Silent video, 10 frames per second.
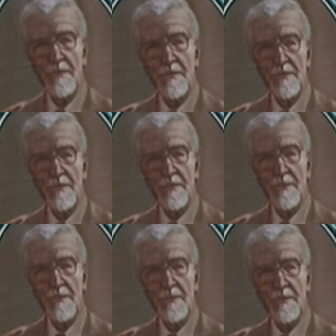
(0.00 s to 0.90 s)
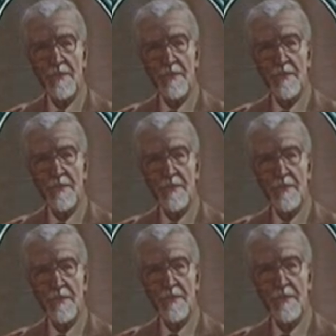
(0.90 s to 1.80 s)

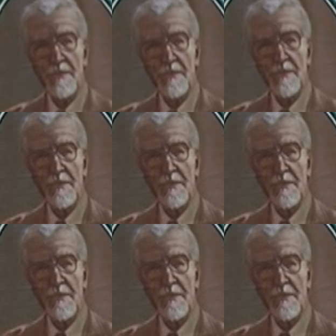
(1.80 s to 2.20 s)
[no speech]